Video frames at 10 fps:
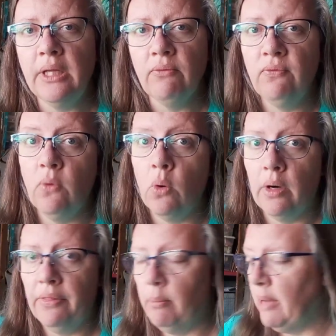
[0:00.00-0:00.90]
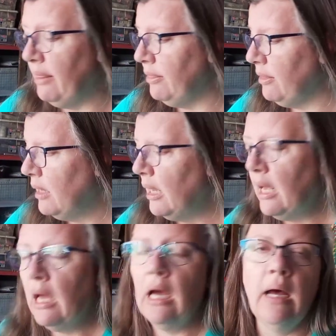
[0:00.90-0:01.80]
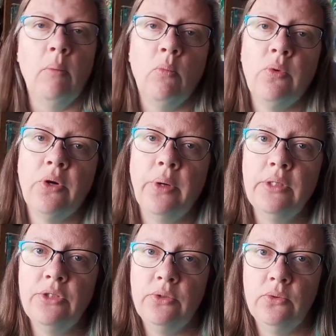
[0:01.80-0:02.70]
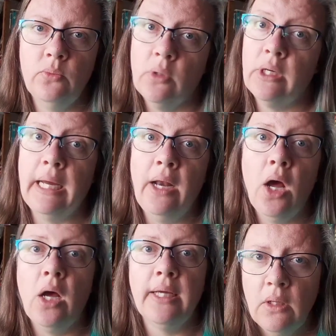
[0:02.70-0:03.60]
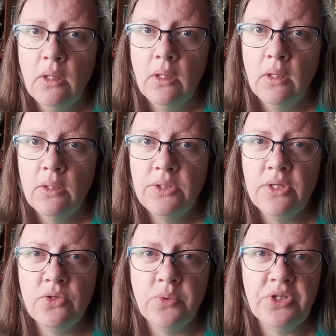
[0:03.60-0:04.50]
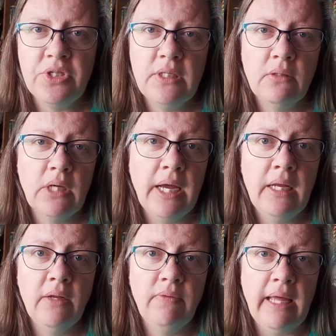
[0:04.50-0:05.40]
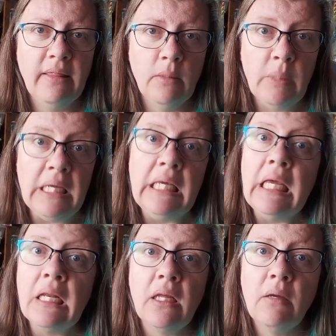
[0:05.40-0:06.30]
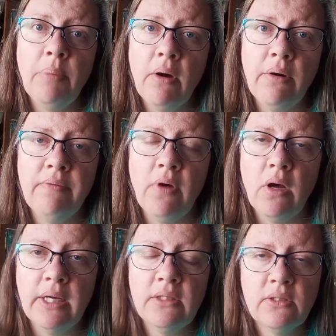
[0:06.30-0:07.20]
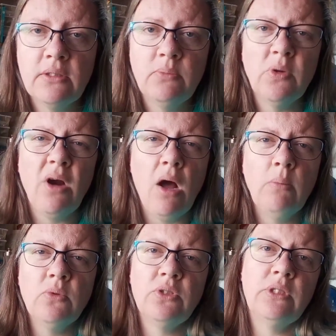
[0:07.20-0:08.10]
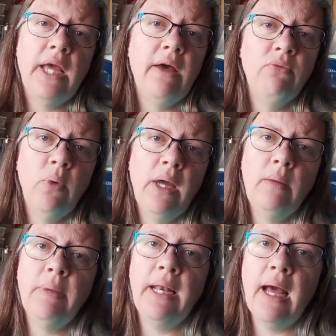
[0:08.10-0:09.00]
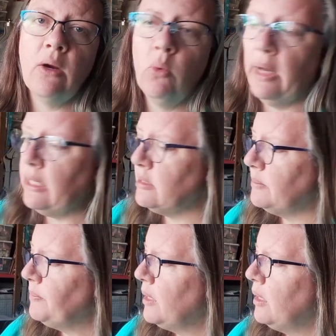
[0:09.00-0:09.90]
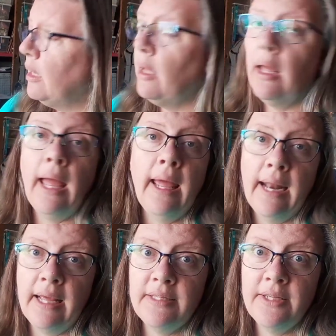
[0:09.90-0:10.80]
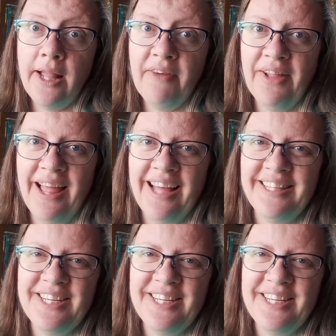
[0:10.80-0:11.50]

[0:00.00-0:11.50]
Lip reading: for the month. We're going to work on August. since we're still kind of at the beginning part of August. We're almost halfway, but not quite. And I still have a lot to